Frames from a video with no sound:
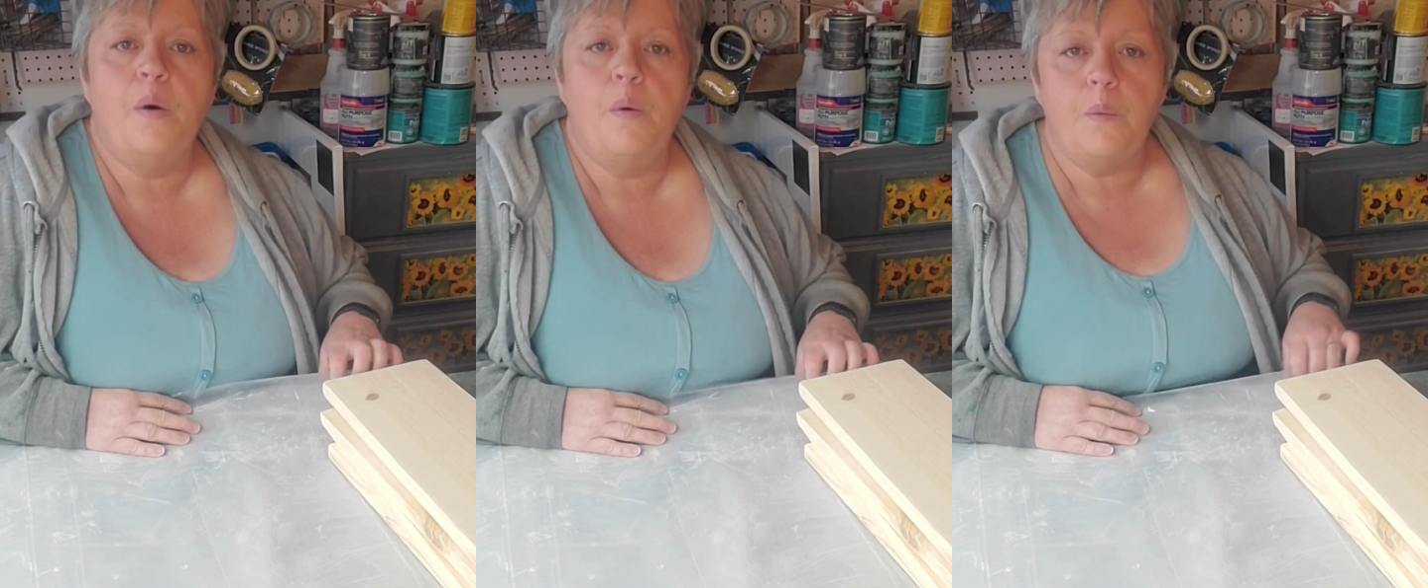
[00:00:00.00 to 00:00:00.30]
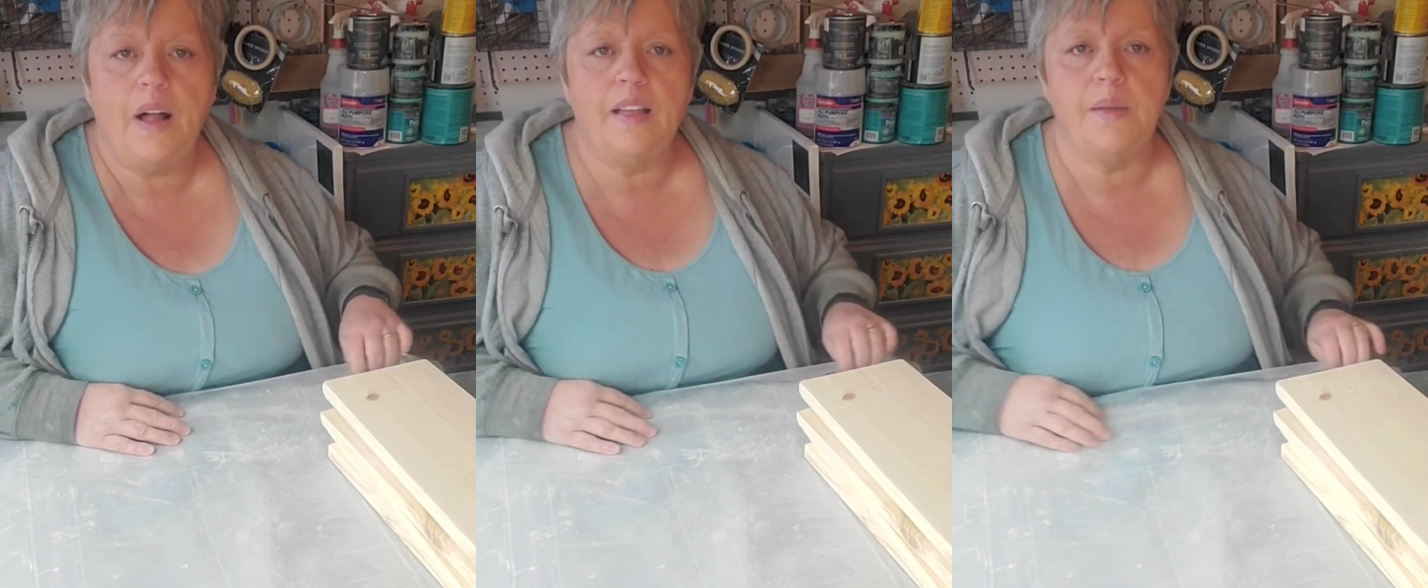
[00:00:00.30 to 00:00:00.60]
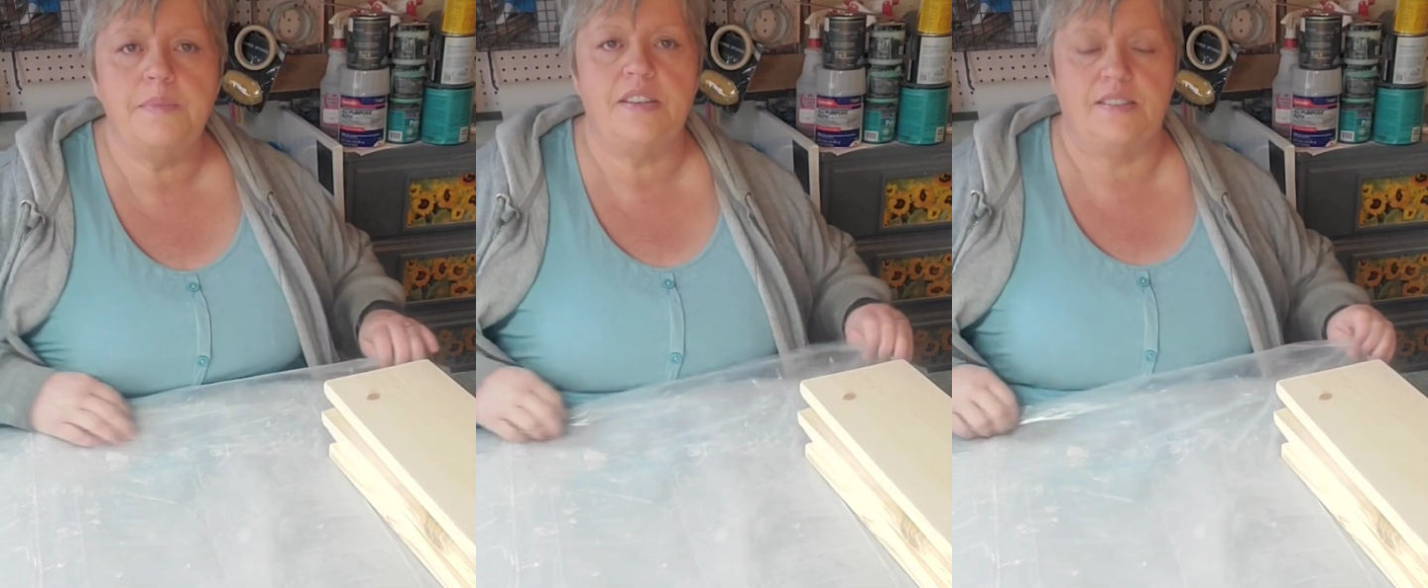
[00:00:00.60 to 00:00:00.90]
welcome
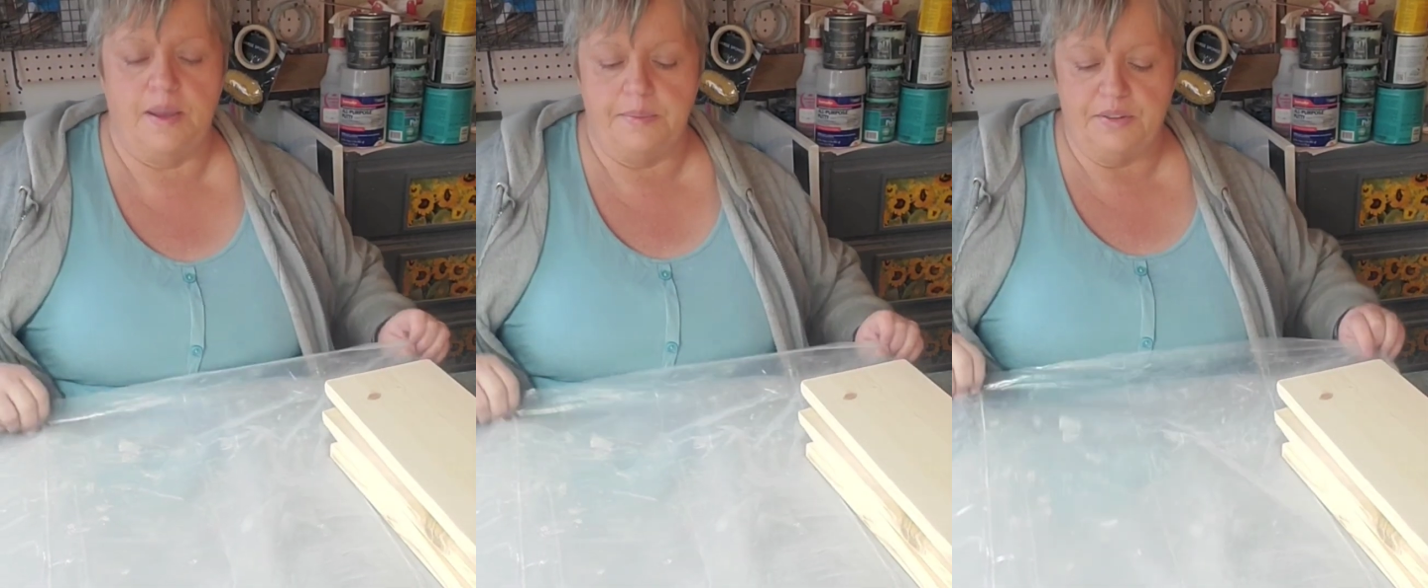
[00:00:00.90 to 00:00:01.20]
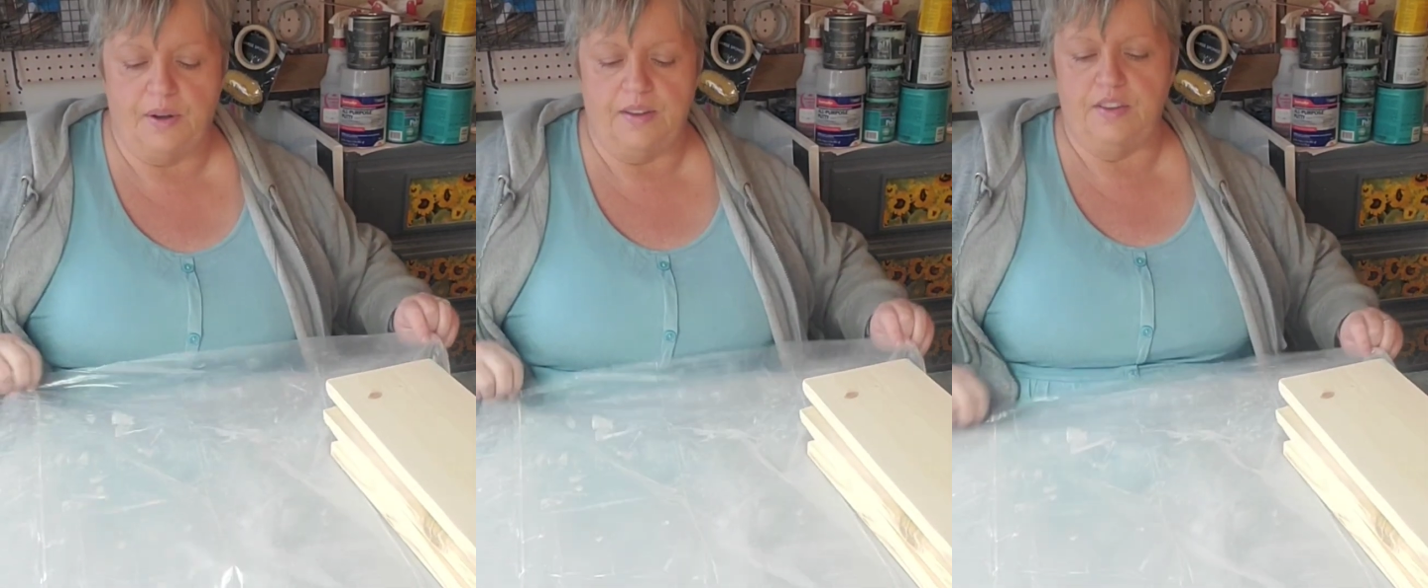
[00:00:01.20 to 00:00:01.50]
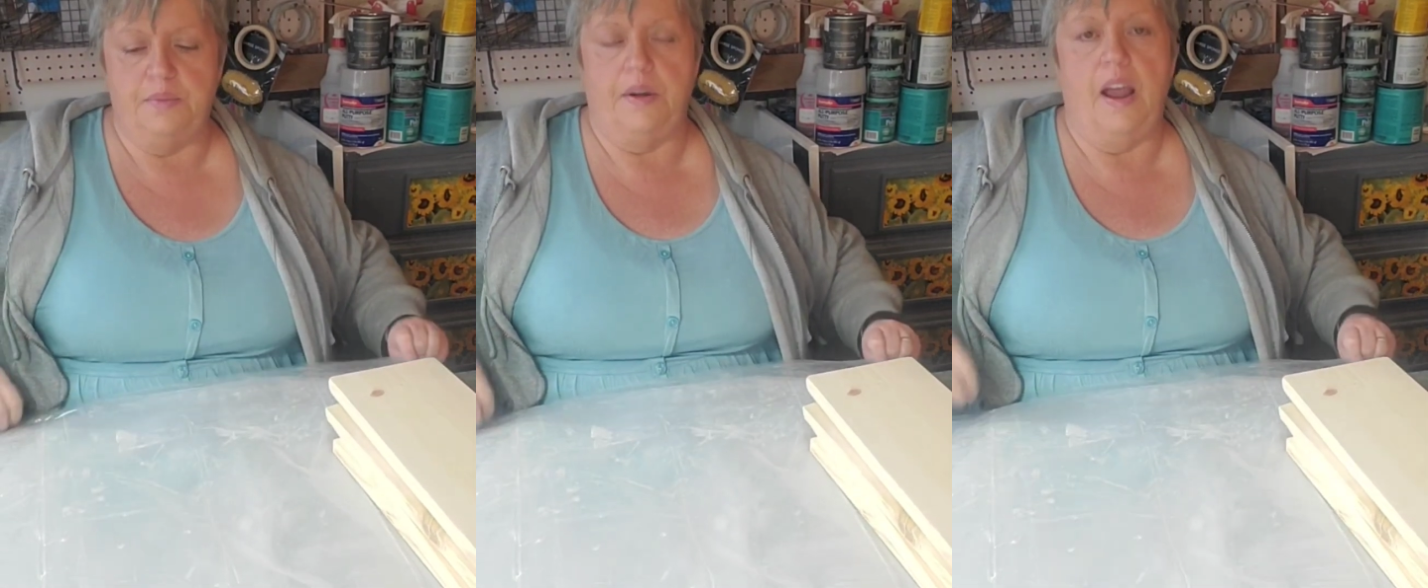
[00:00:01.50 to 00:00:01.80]
to Debbie's Rusty
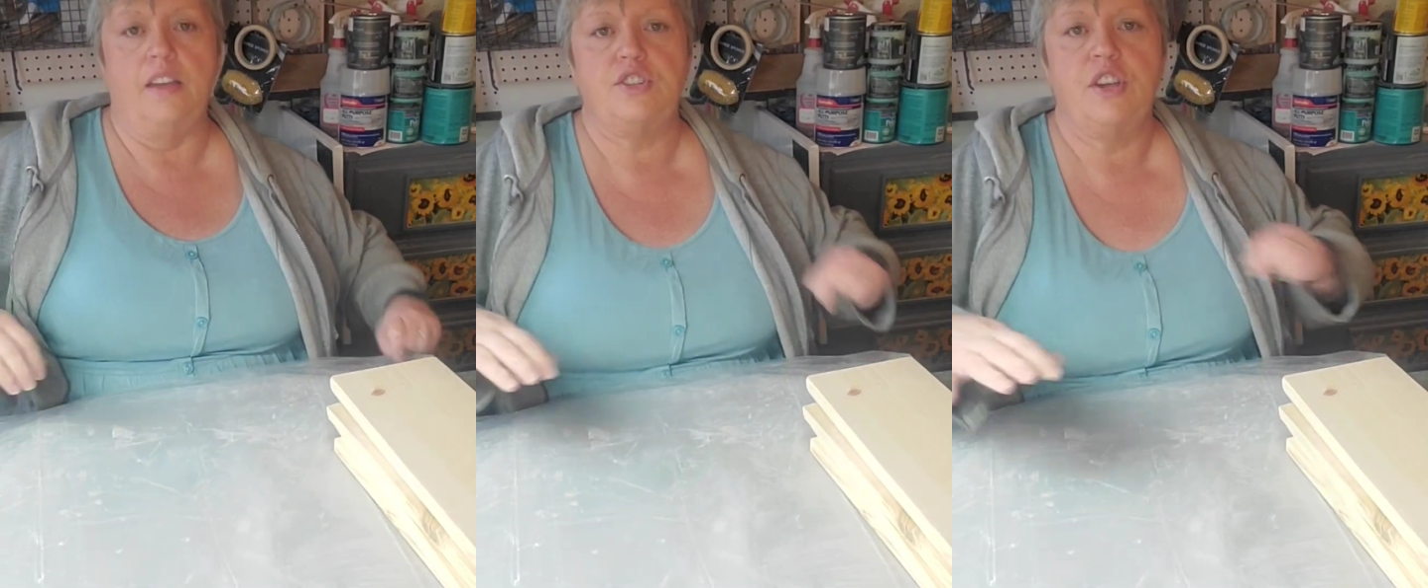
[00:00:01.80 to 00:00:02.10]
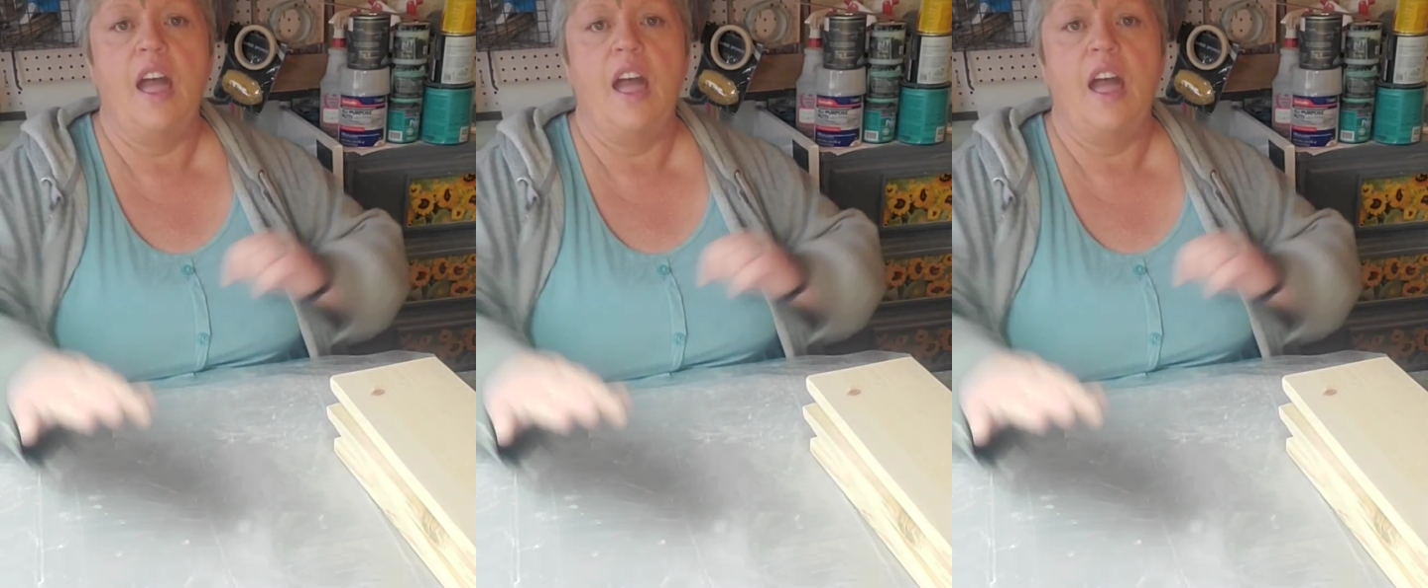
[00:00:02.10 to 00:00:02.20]
Brush